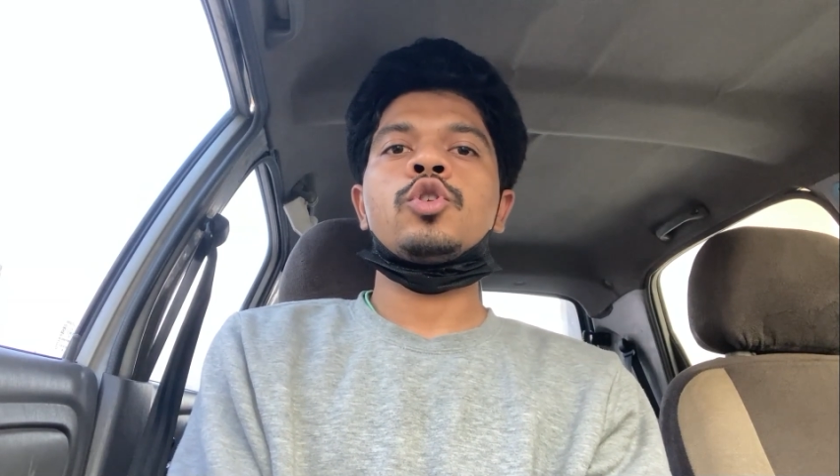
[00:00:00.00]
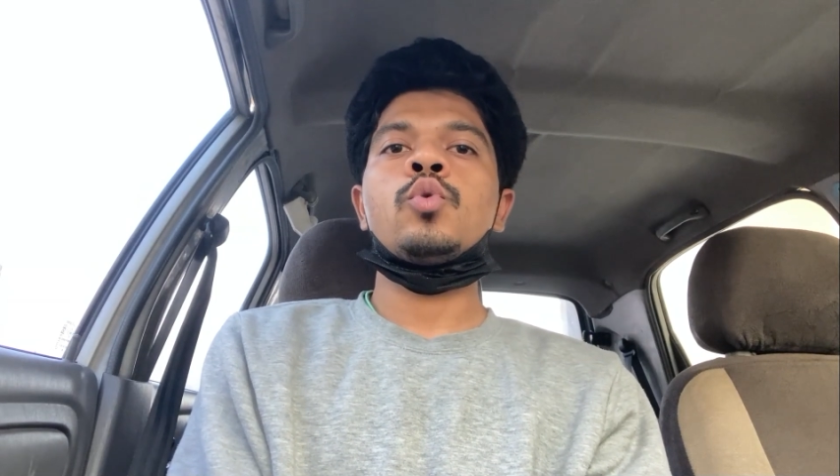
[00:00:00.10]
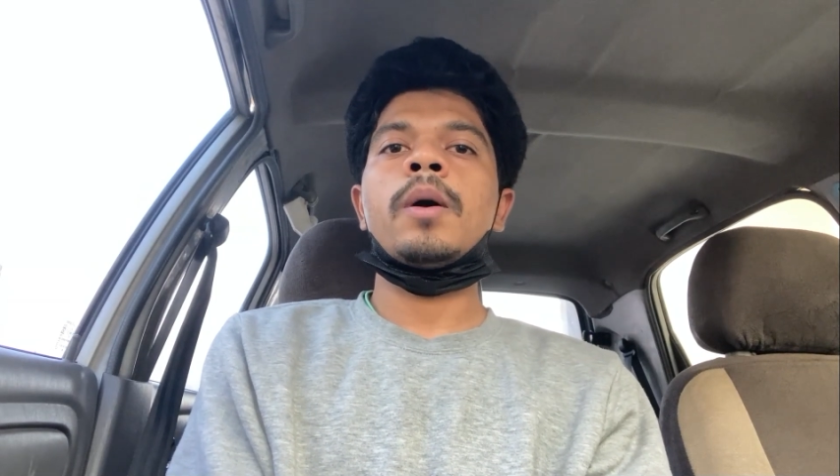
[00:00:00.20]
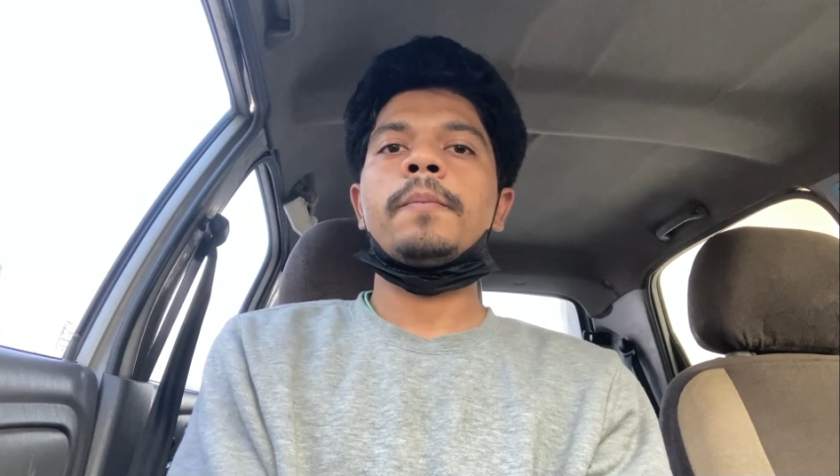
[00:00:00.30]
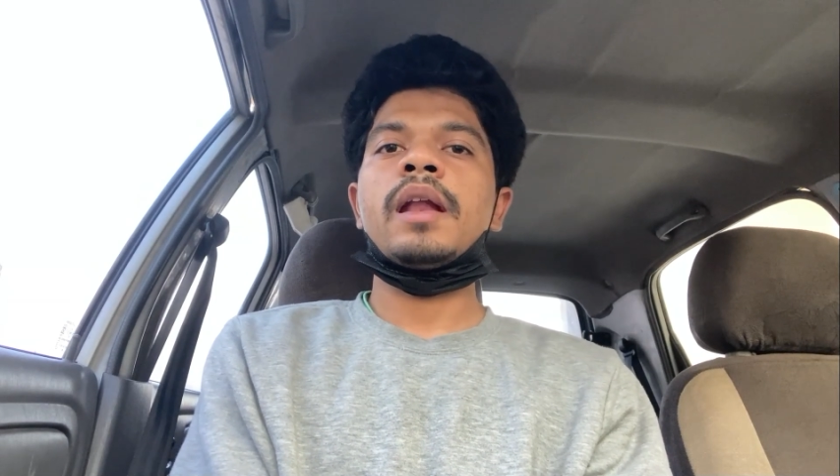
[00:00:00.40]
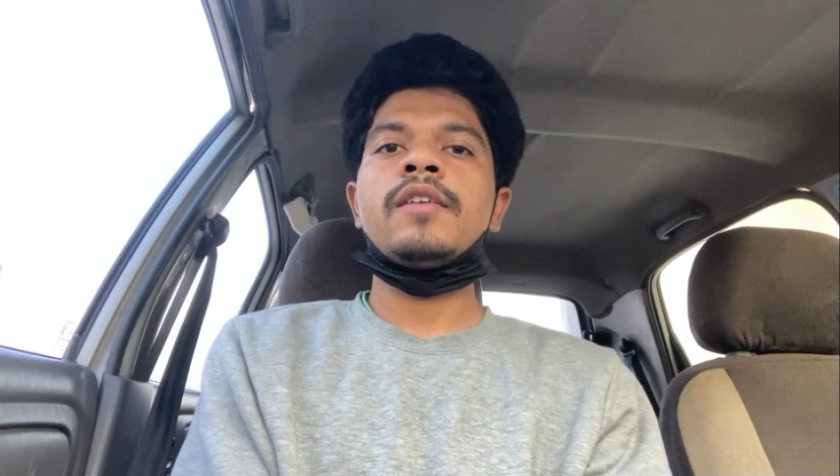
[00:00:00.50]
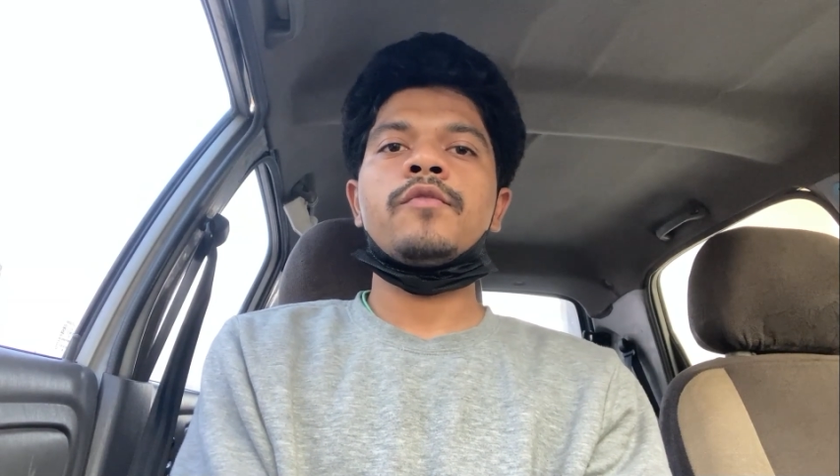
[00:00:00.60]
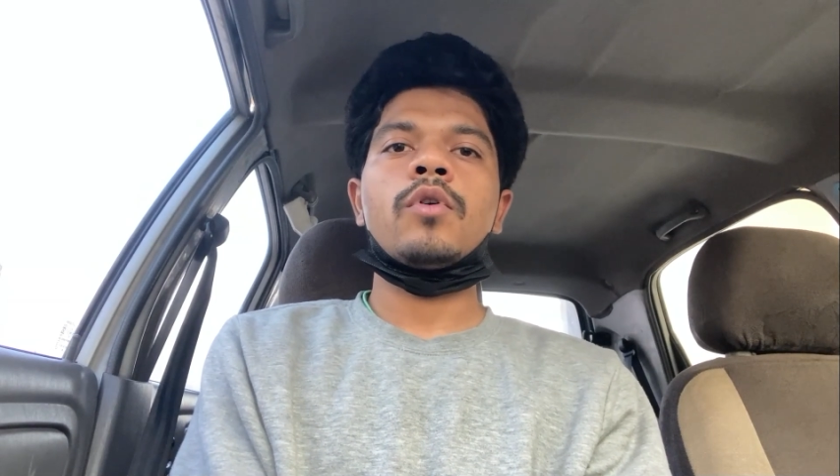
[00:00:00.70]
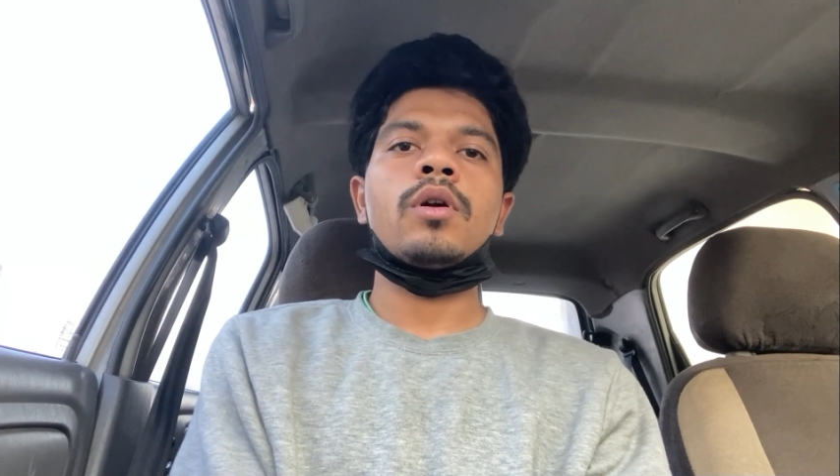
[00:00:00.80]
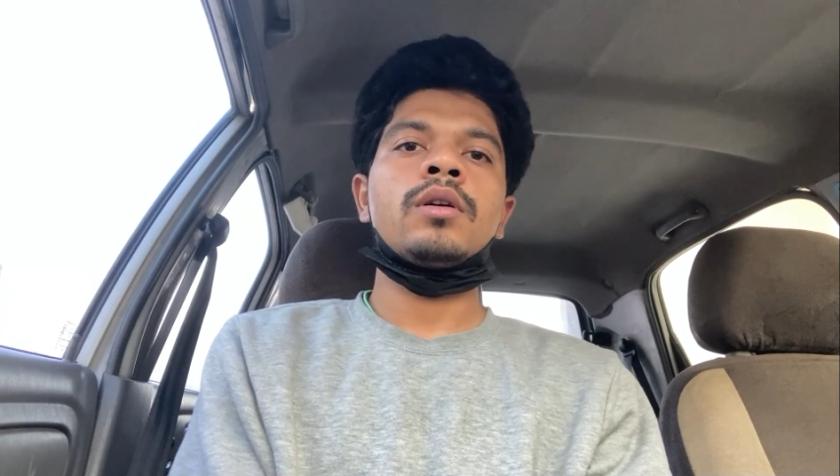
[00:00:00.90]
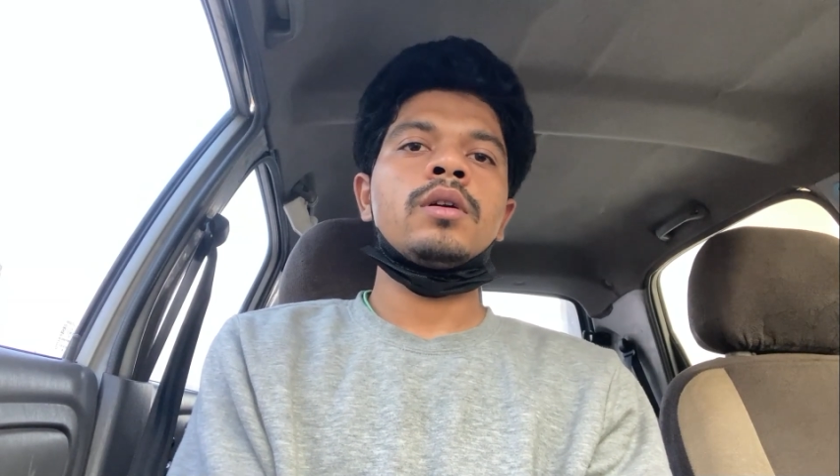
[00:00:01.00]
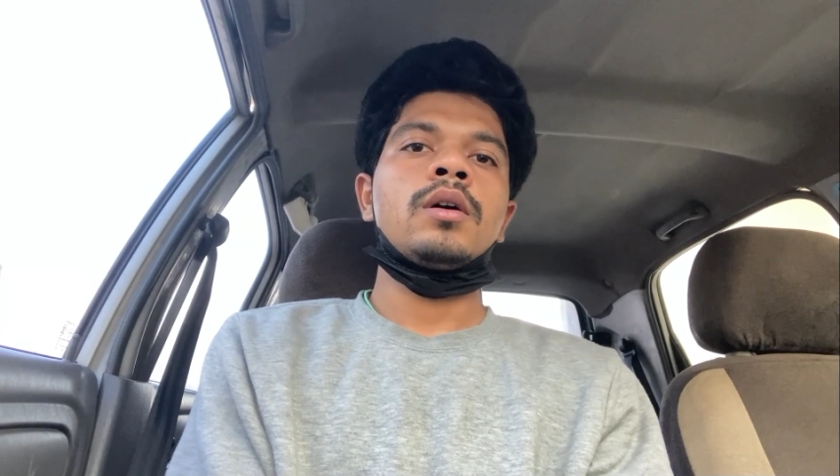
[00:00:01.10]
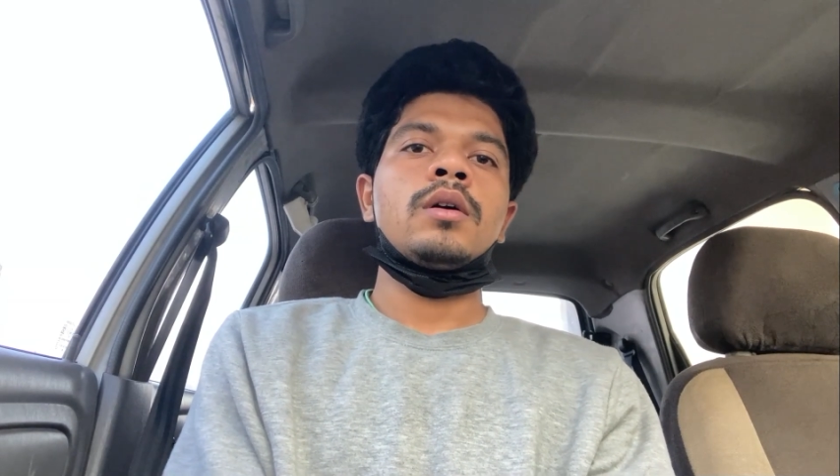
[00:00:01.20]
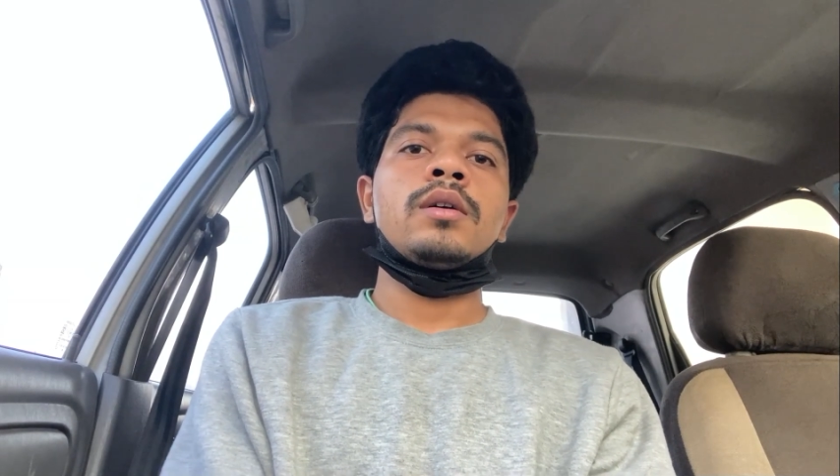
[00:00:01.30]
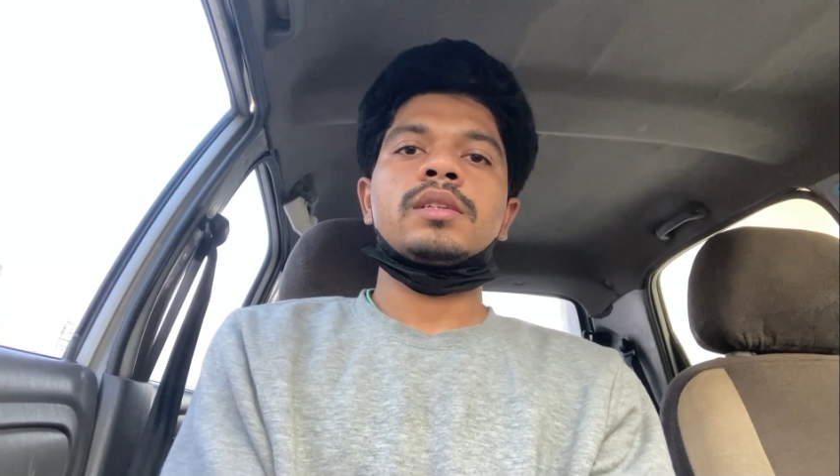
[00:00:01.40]
to apply for
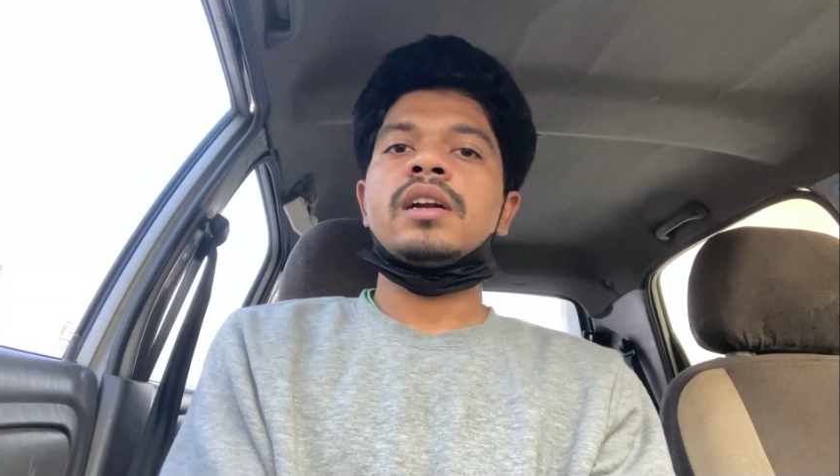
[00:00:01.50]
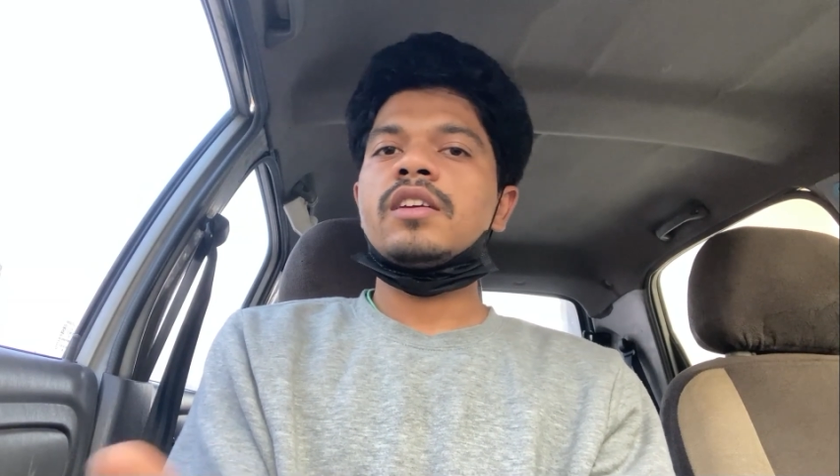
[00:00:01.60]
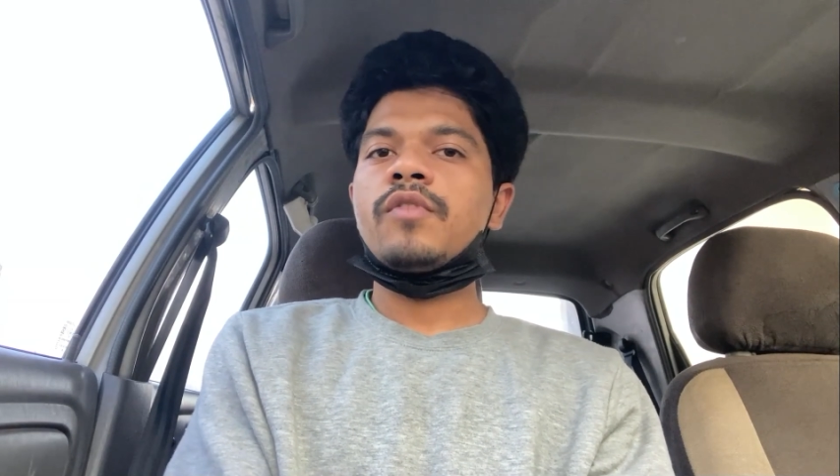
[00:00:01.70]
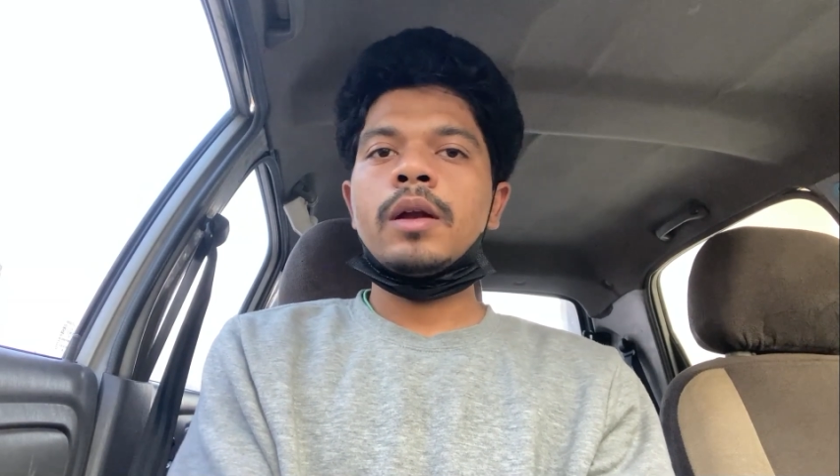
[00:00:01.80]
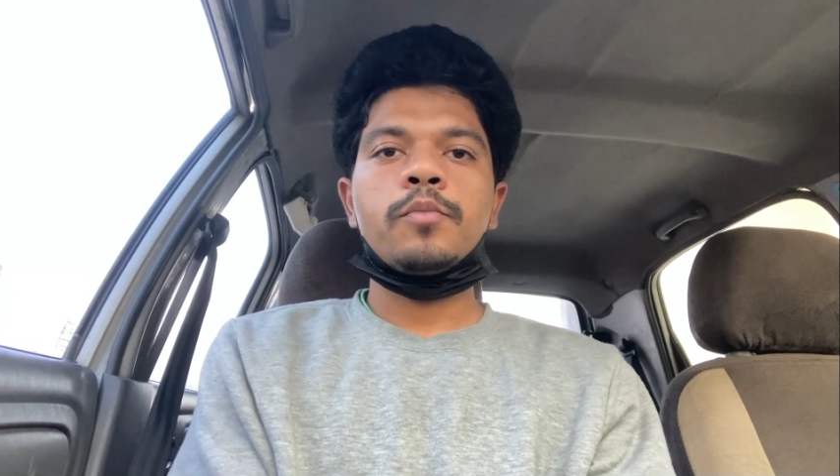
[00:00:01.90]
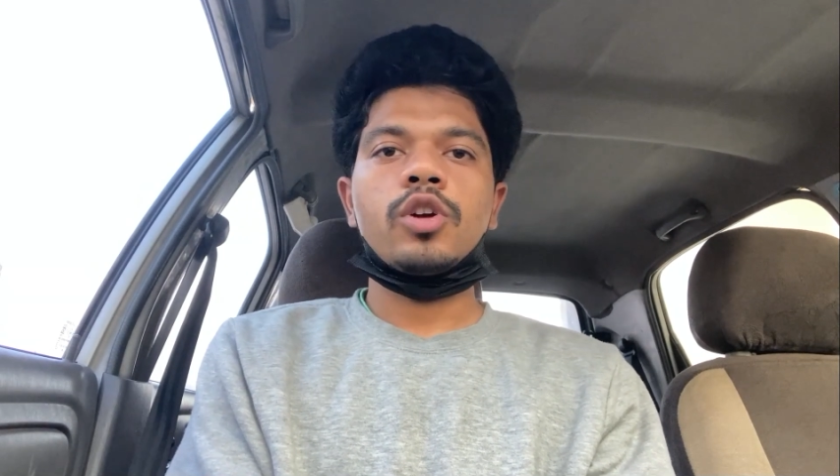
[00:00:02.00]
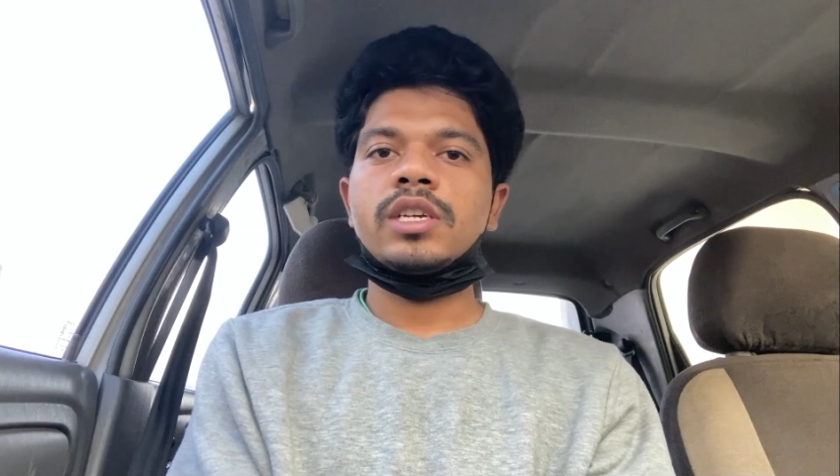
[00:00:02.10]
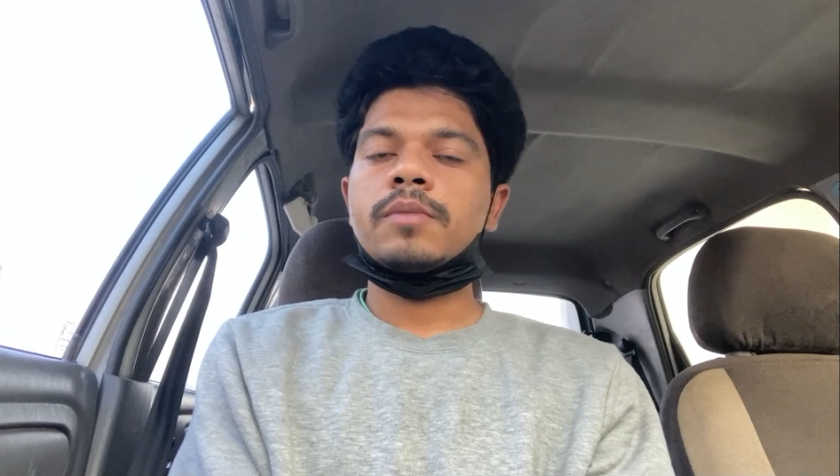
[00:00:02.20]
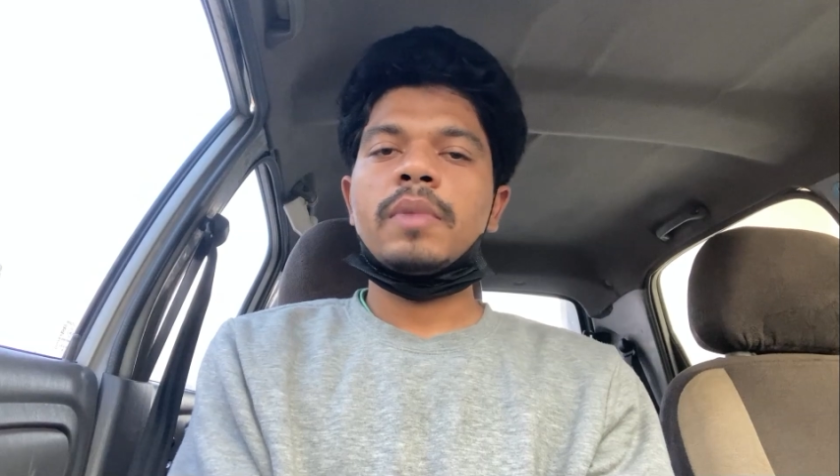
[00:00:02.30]
certified project